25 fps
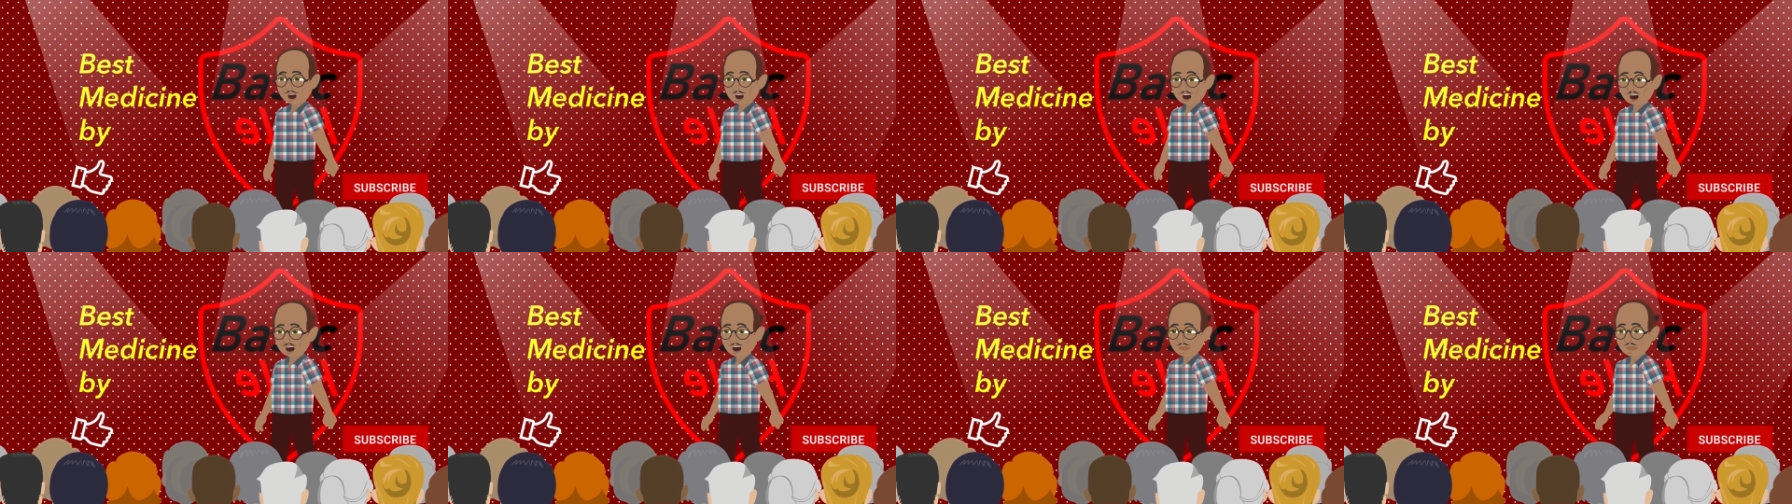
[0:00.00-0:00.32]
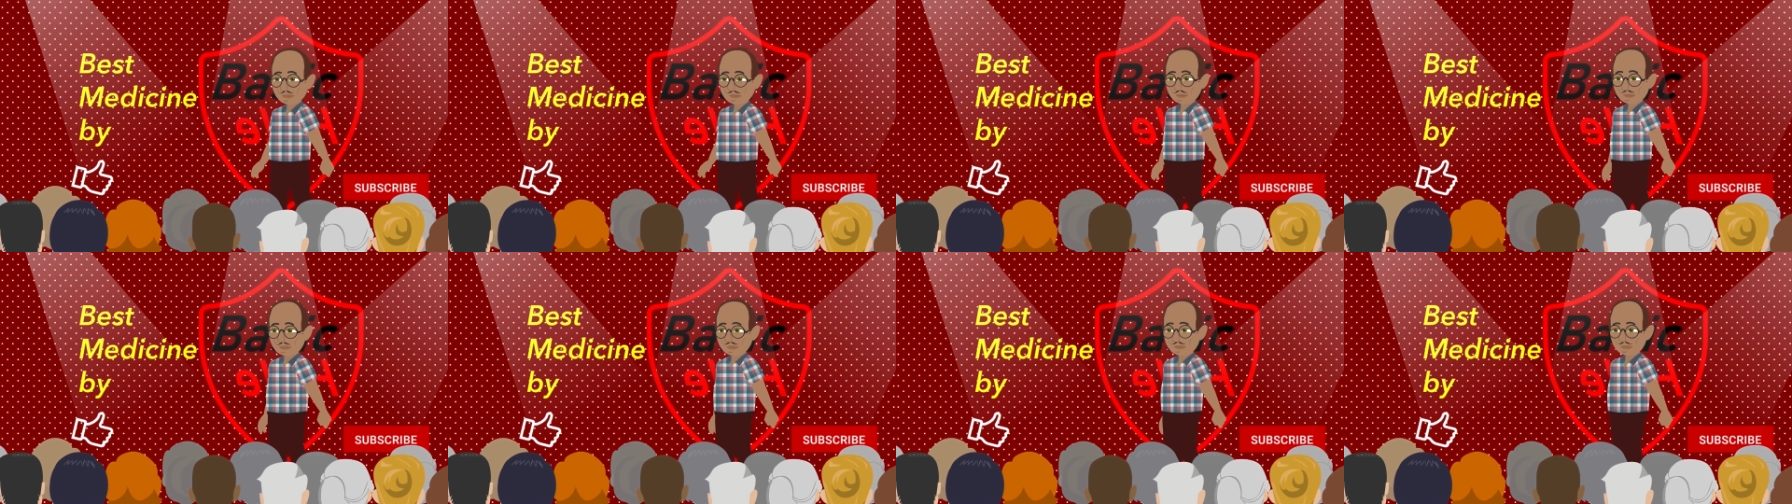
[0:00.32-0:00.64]
and,
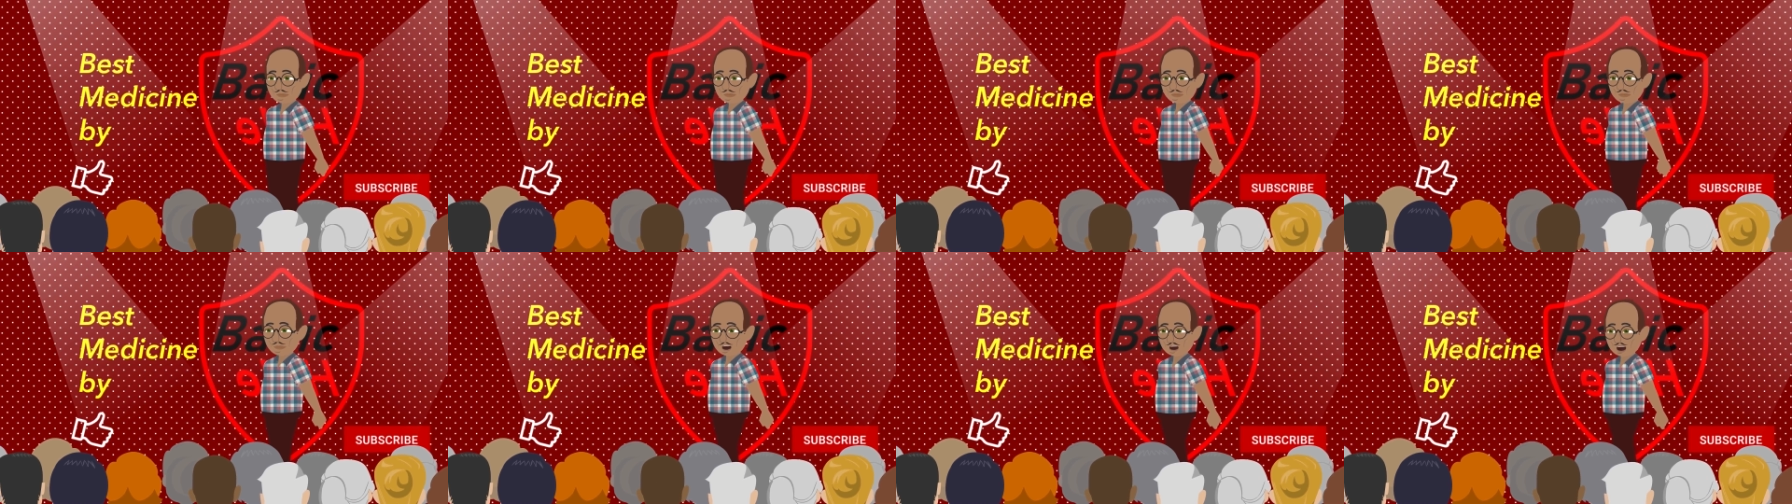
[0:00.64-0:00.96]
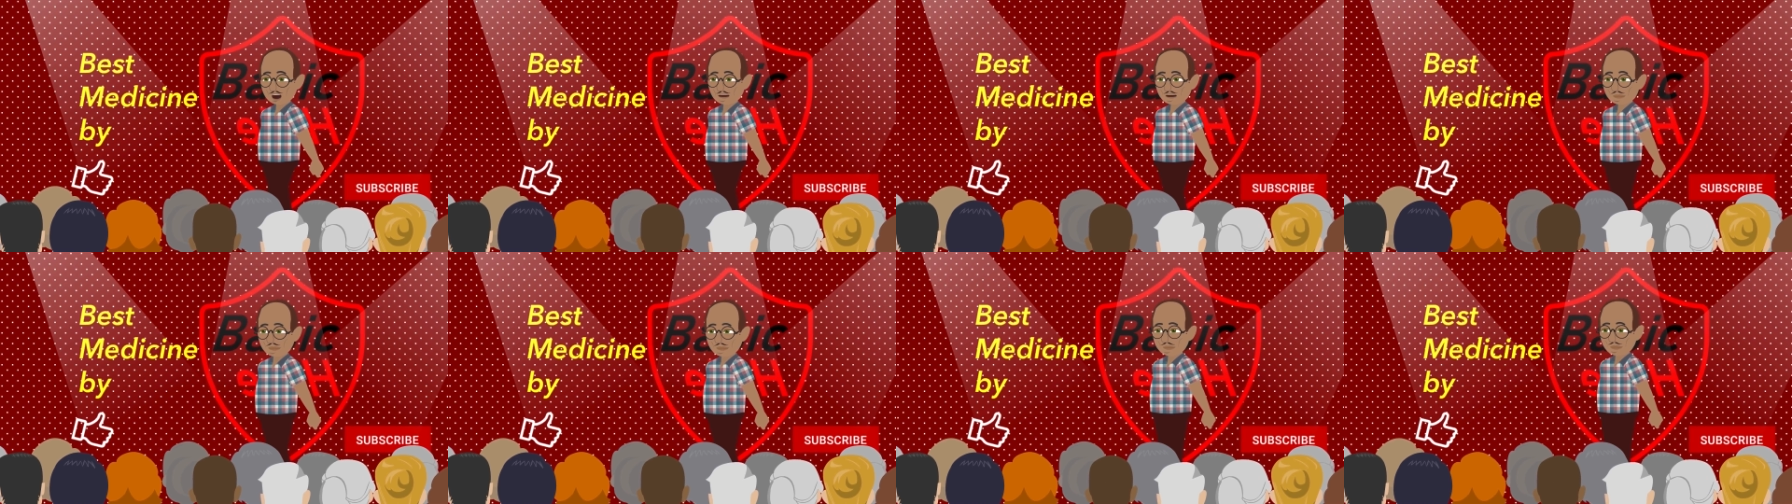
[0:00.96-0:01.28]

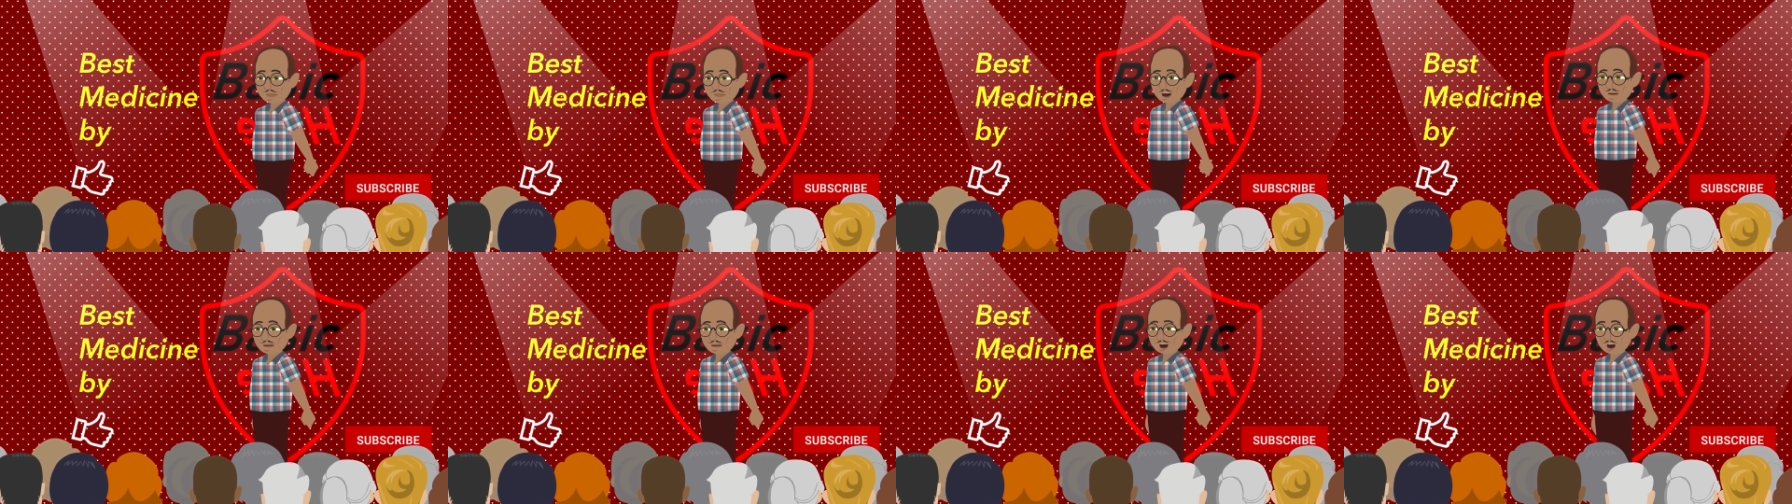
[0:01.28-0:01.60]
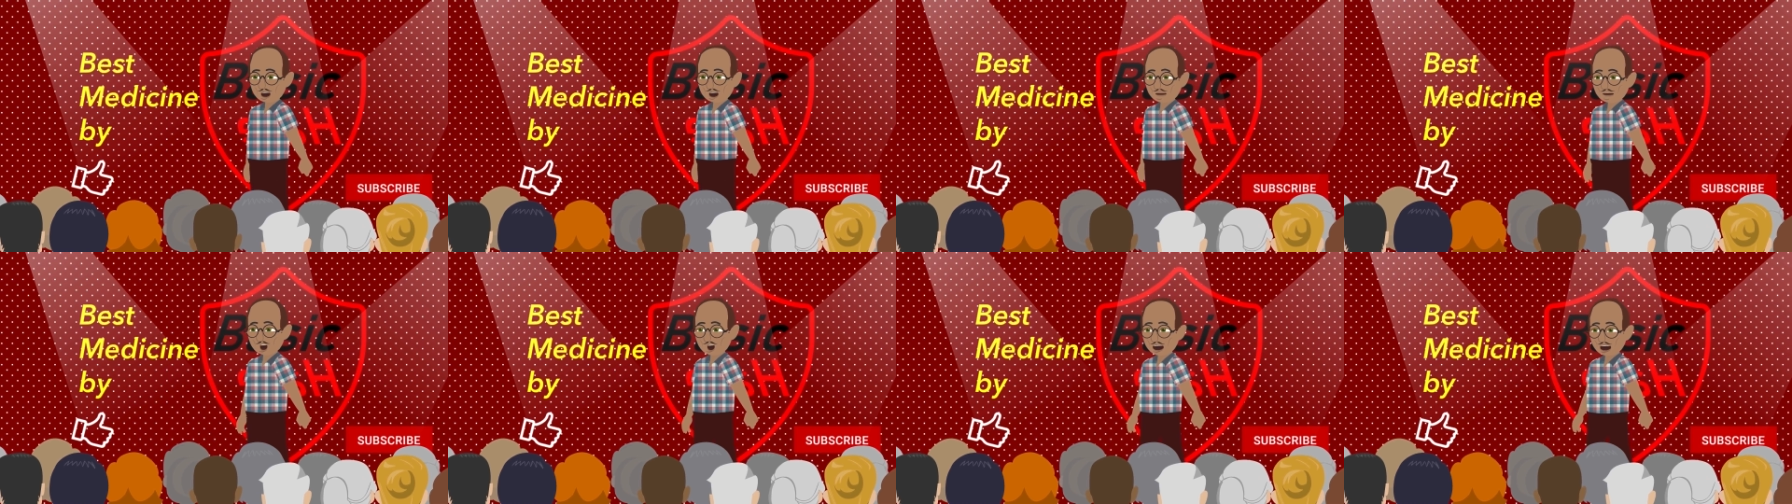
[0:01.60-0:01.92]
and the
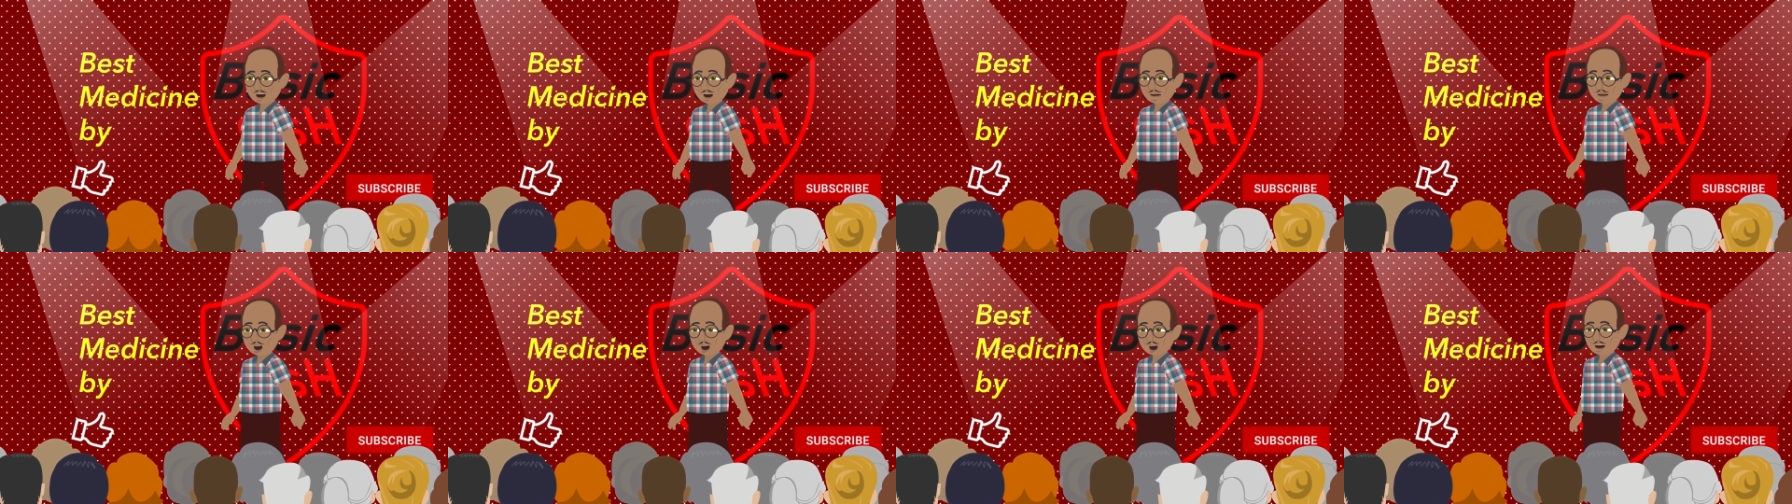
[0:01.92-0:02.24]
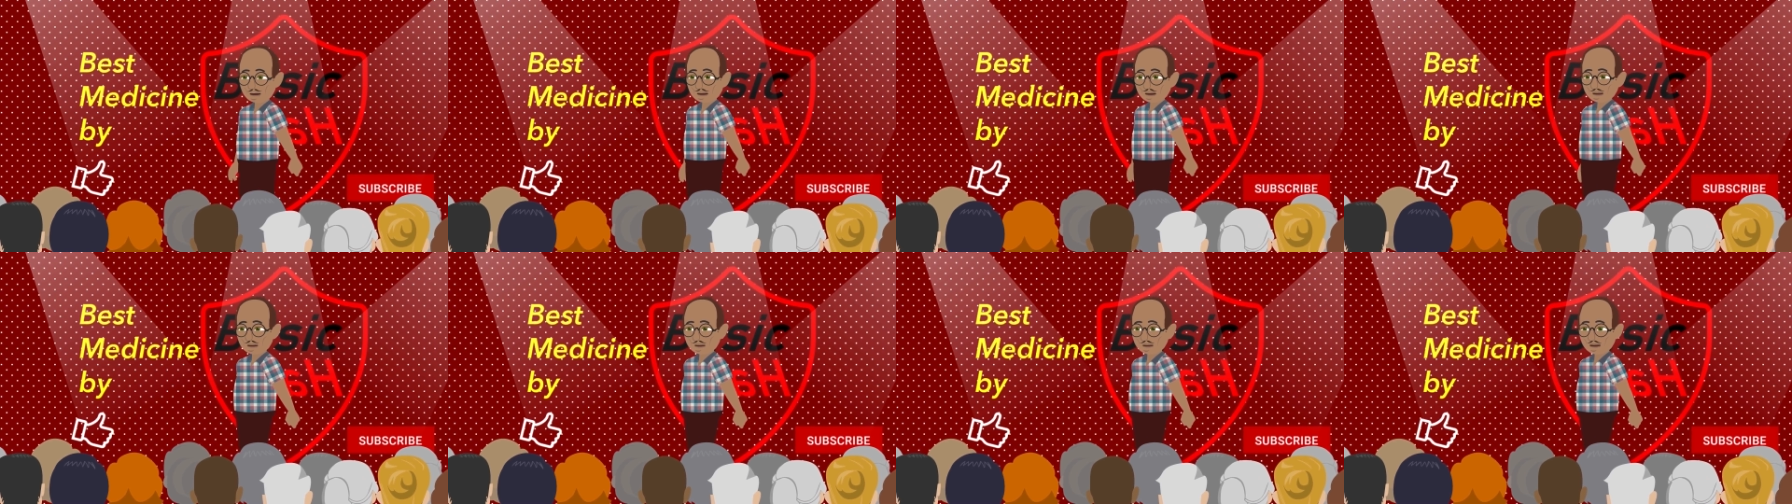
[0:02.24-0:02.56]
population
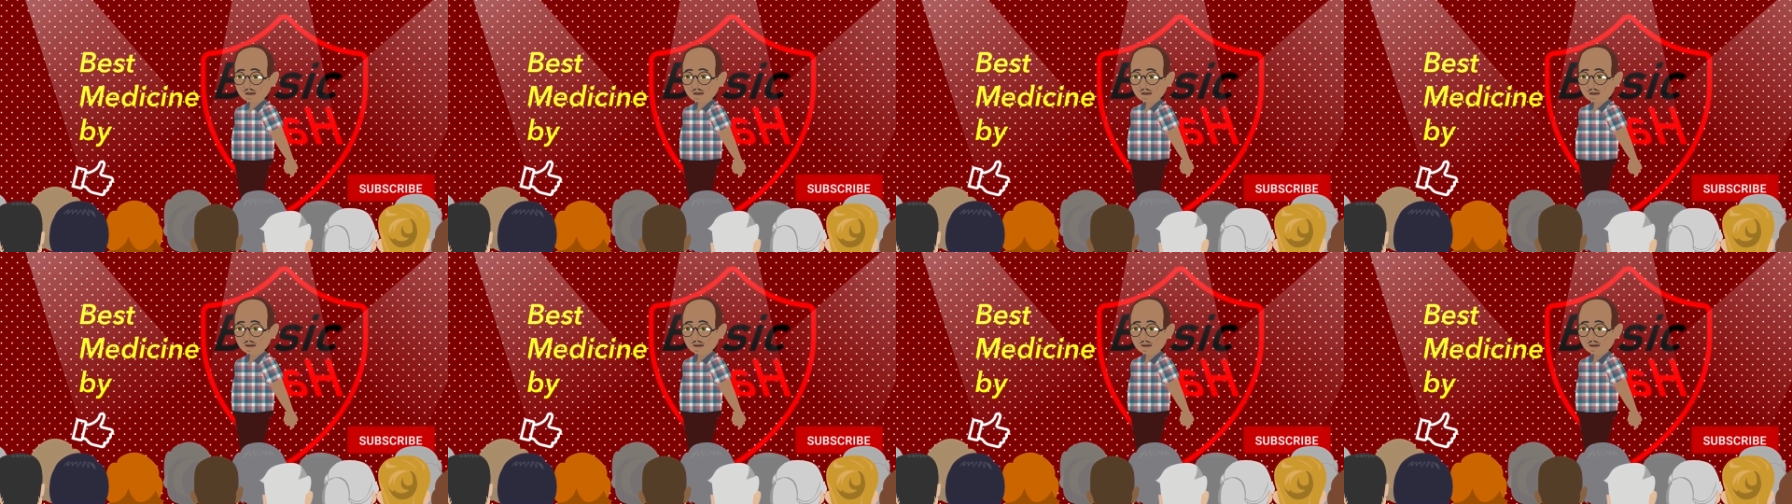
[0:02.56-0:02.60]
of